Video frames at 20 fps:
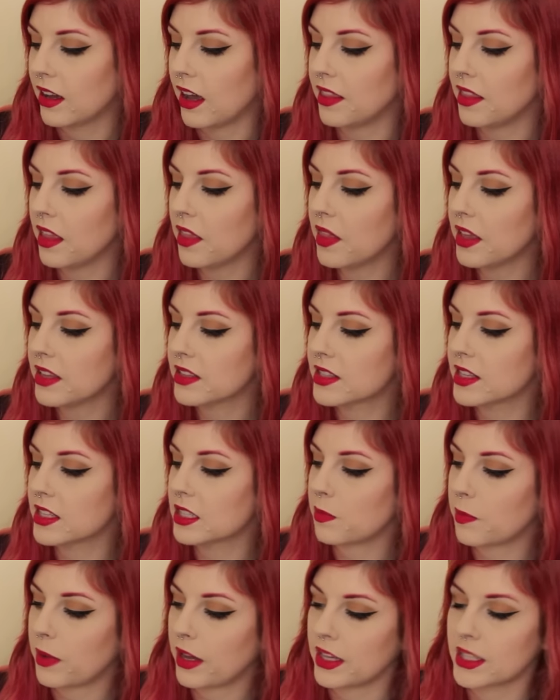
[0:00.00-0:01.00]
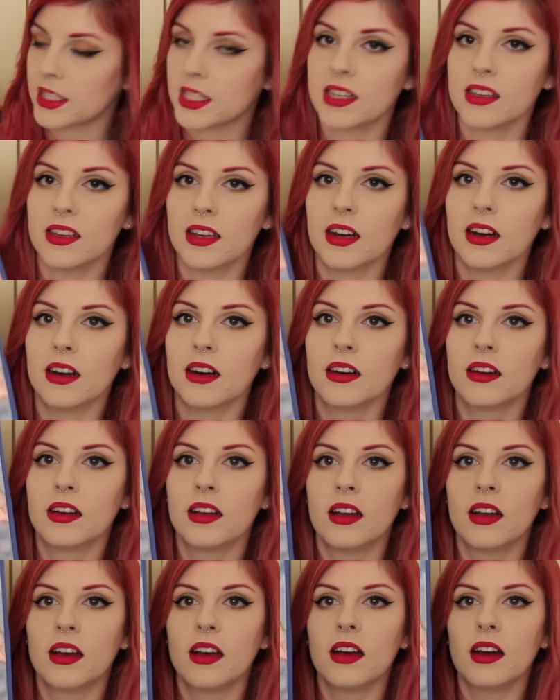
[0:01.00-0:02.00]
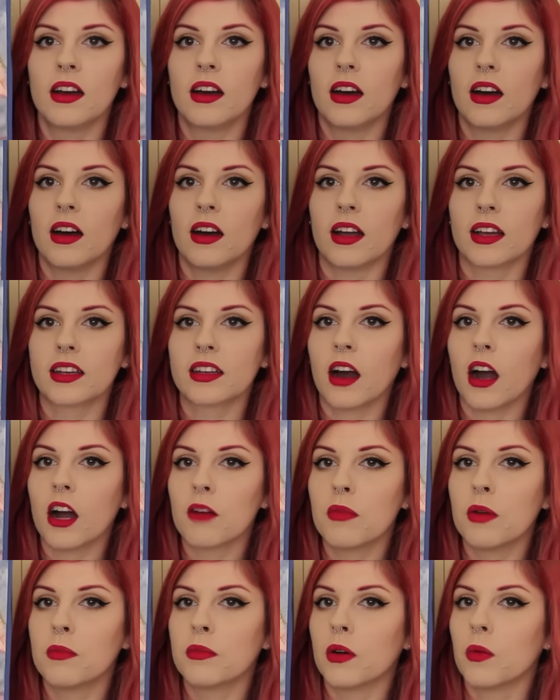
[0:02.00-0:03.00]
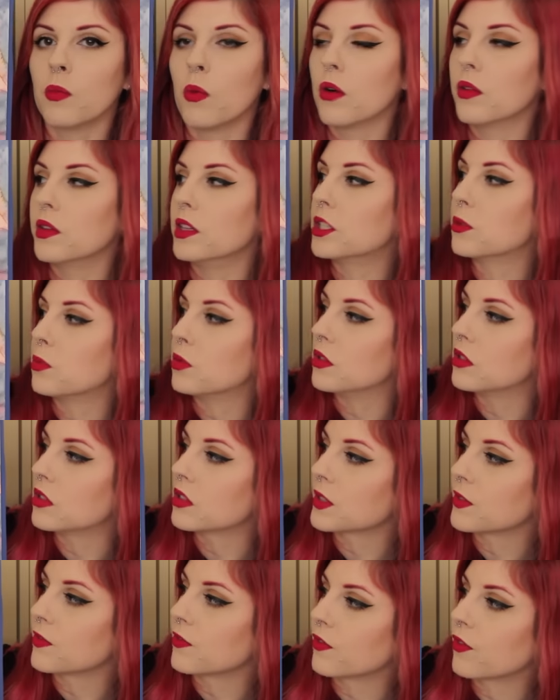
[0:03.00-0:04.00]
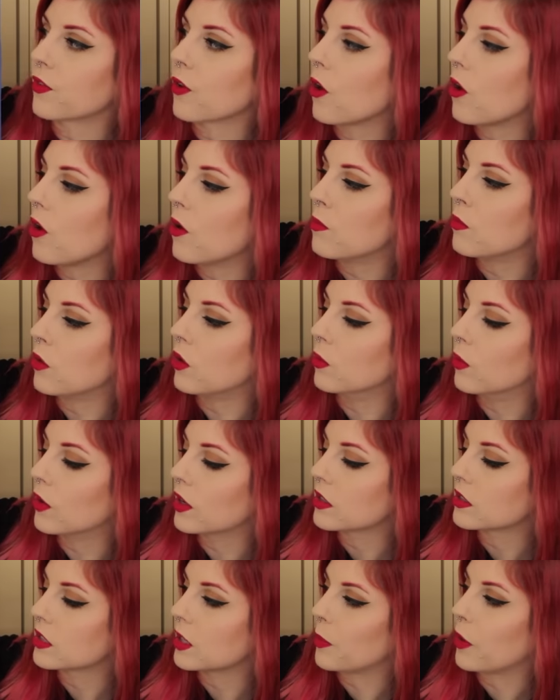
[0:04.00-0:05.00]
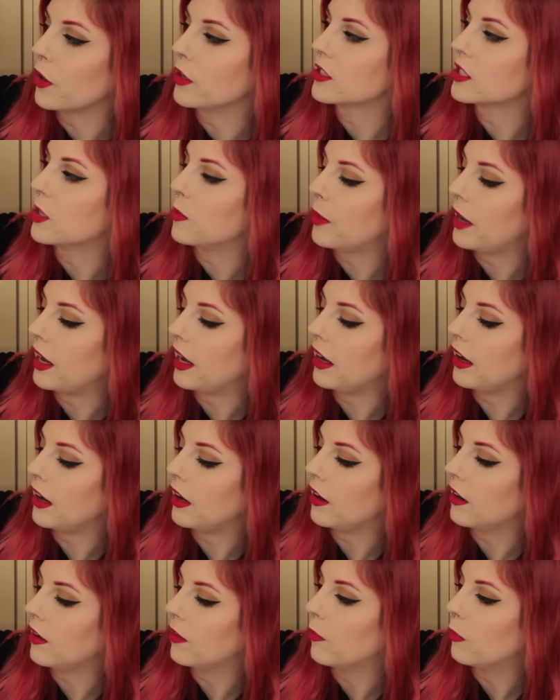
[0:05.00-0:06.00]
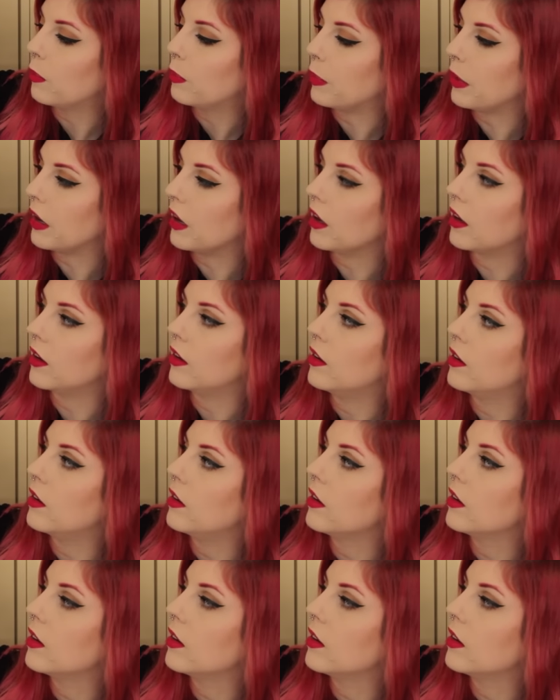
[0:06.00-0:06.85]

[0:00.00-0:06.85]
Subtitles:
And then there's this piece here. I can't remember what this was from or what it's supposed to be, but